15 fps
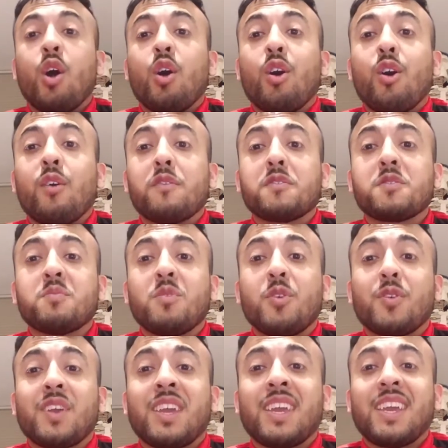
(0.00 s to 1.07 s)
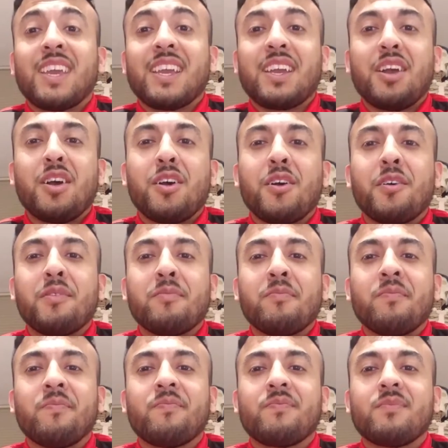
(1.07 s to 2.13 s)
of smoking
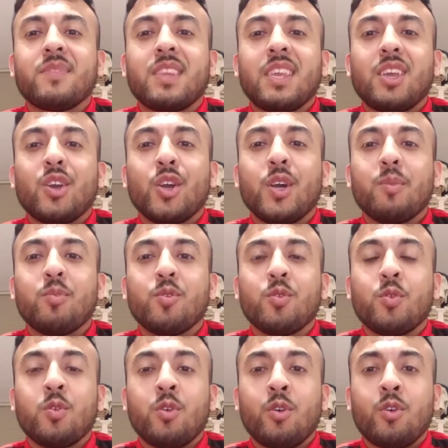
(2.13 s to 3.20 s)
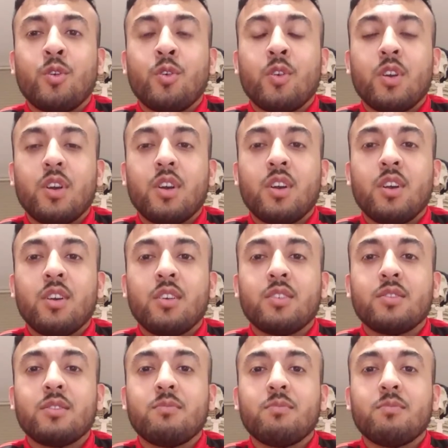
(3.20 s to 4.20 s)
the herbal